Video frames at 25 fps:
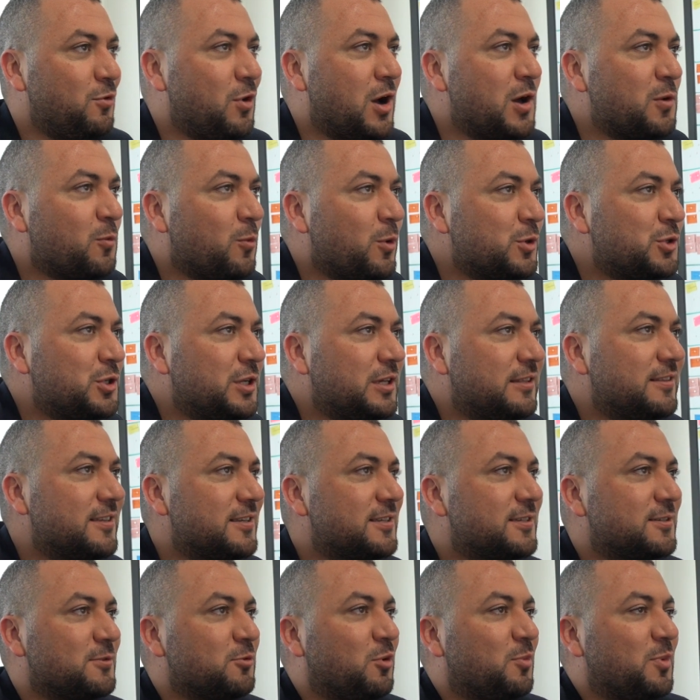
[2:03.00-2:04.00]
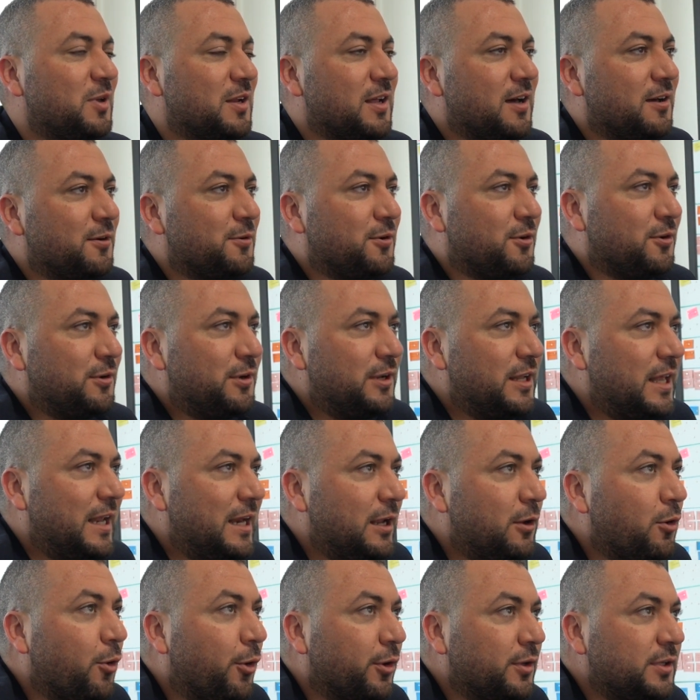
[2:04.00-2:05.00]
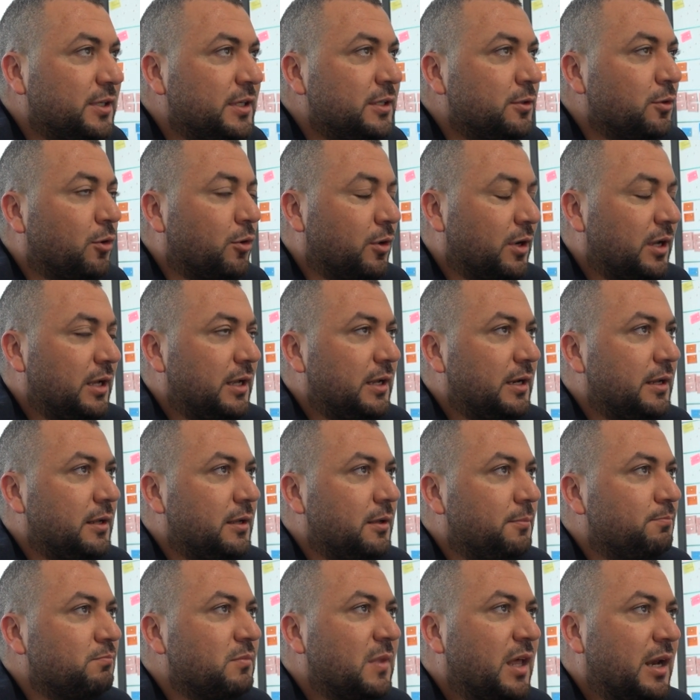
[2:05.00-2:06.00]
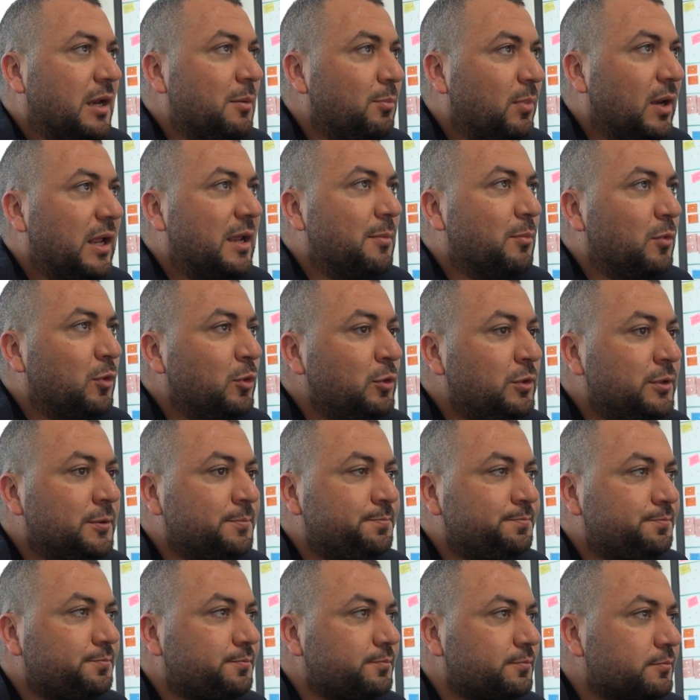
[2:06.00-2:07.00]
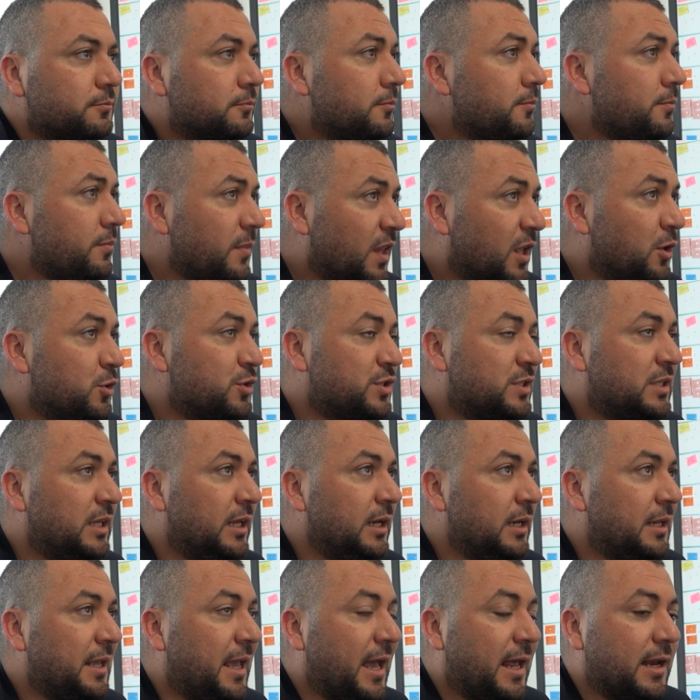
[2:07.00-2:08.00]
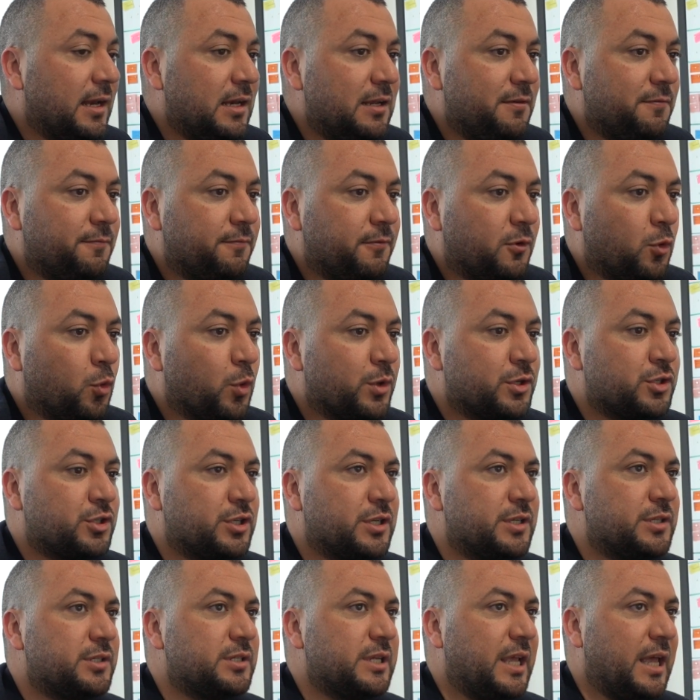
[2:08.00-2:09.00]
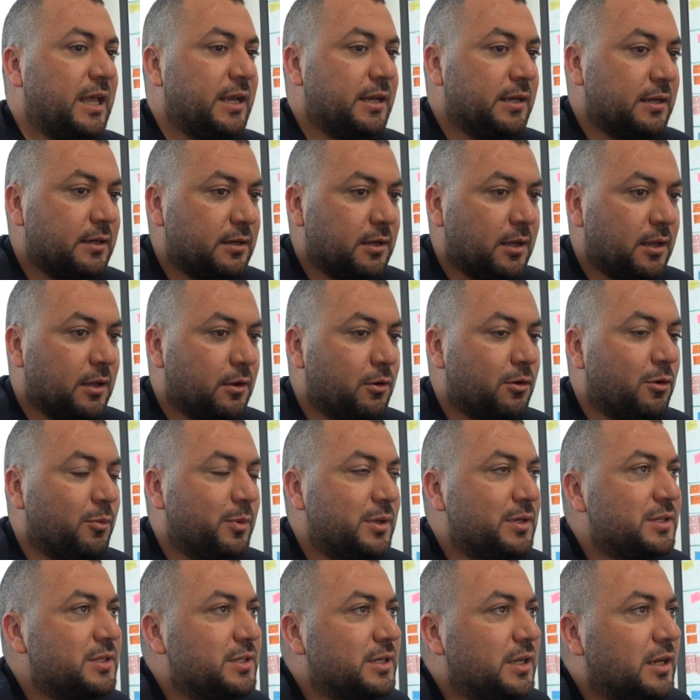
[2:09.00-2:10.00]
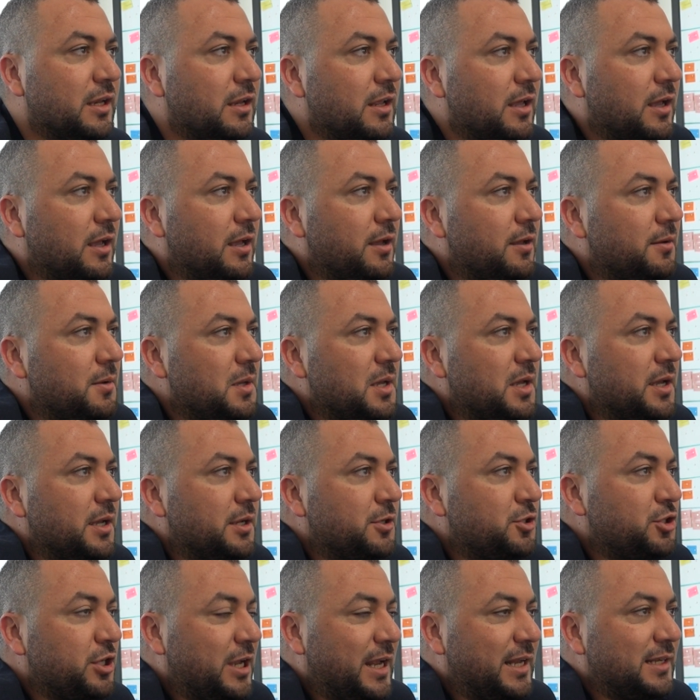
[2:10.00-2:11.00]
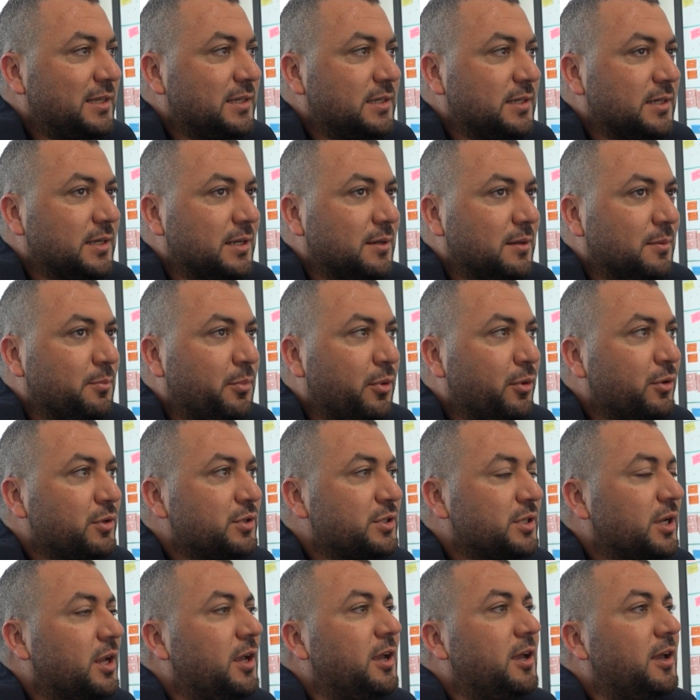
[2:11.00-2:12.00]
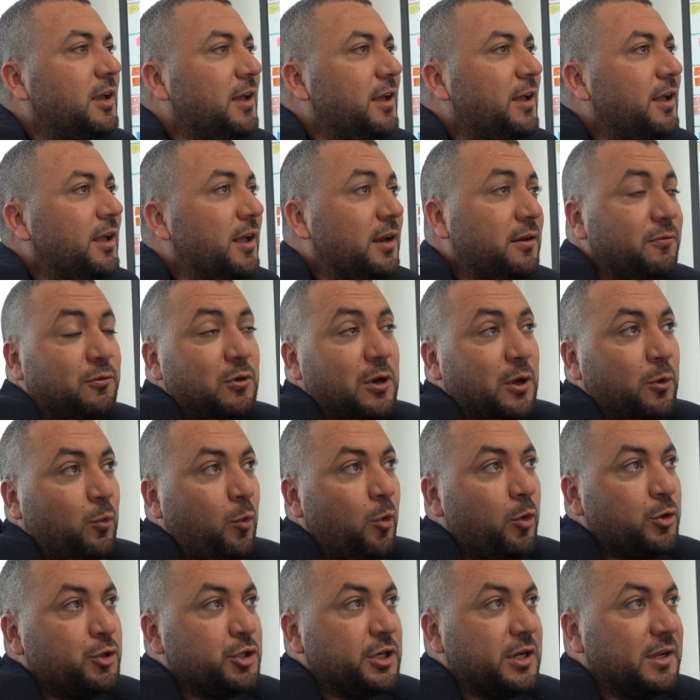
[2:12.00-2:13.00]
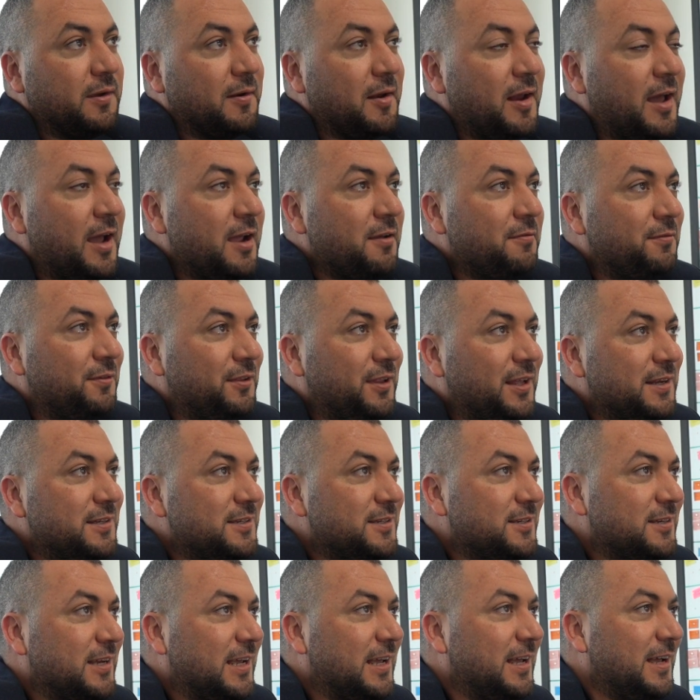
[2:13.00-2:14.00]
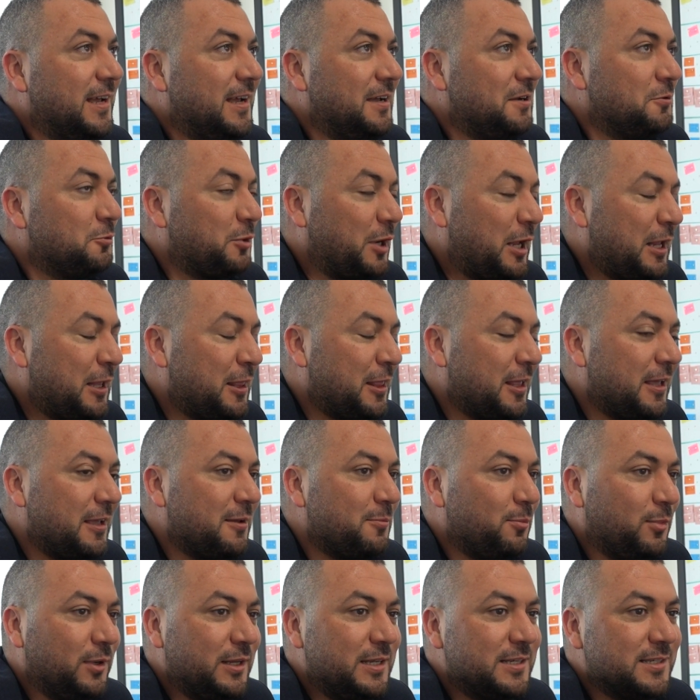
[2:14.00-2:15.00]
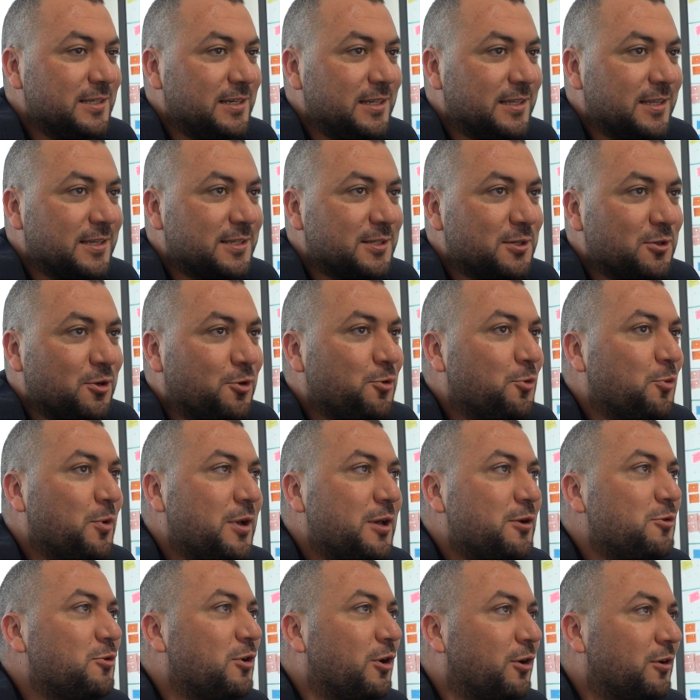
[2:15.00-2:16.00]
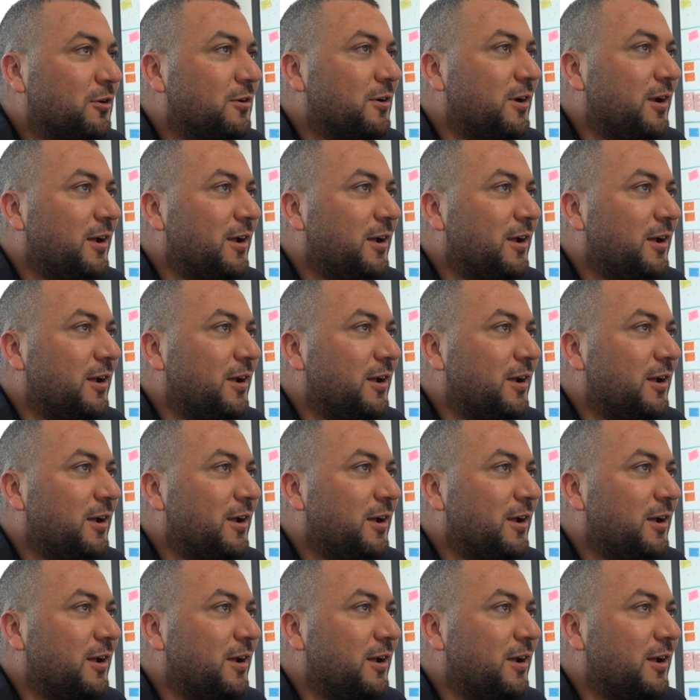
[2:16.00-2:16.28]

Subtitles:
you are watching this webinar on a recorded or a replay mode, you still can leave questions and comments in the chat box. And if you are watching live, that's a great thing. Please let us know where you are